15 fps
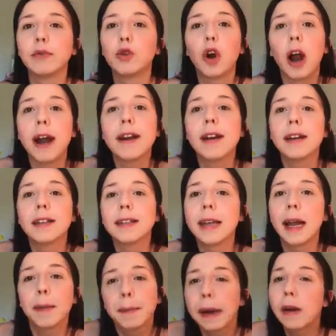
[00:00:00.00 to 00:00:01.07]
dryness
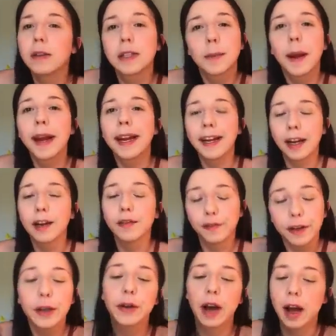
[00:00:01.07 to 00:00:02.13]
and be all sweaty
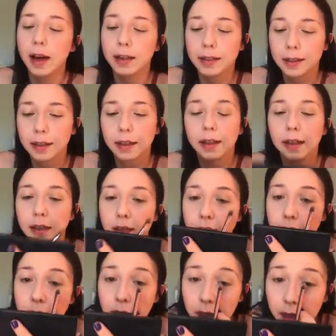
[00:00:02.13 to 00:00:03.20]
for you guys,
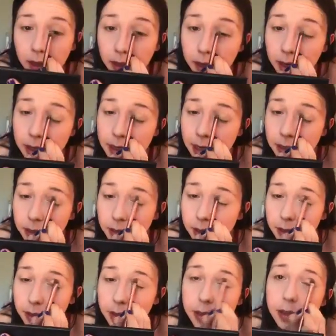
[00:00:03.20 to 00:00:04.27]
because that's
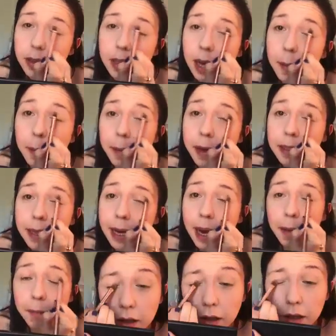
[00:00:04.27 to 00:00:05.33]
just the type of person
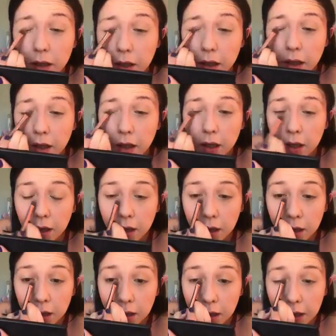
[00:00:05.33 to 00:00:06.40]
I am.
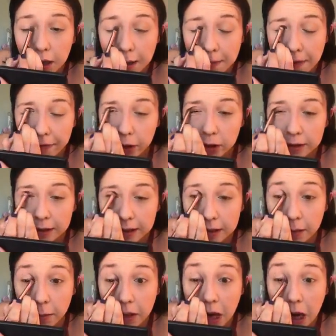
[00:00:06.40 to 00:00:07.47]
I'm never
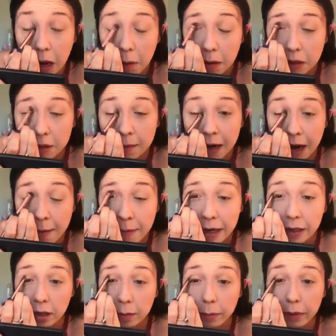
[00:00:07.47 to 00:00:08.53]
consistent with how I do my eye
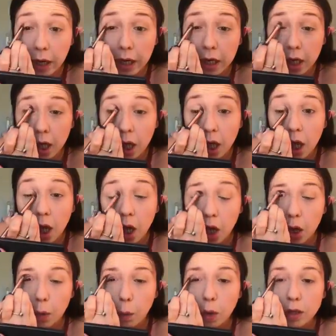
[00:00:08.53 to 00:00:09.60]
makeup. Like,
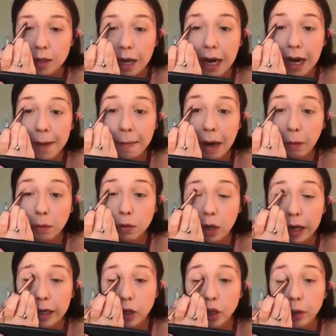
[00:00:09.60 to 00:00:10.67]
one time I would
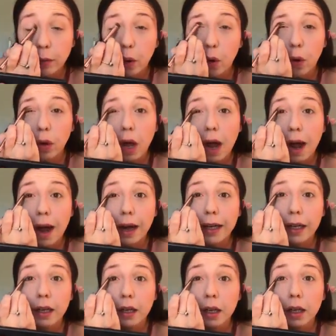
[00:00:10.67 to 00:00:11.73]
like do a whole
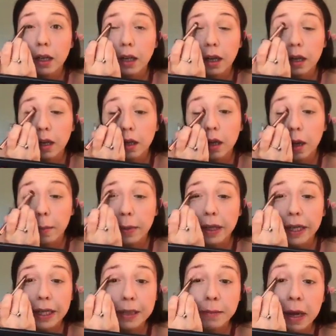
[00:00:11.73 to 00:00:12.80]
eye,
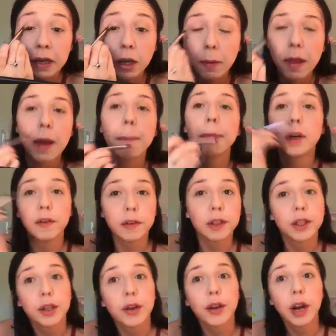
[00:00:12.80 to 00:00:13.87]
complete its makeup, and then move
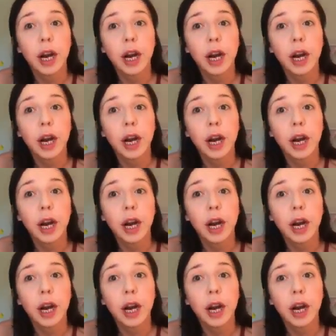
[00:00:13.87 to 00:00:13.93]
on to the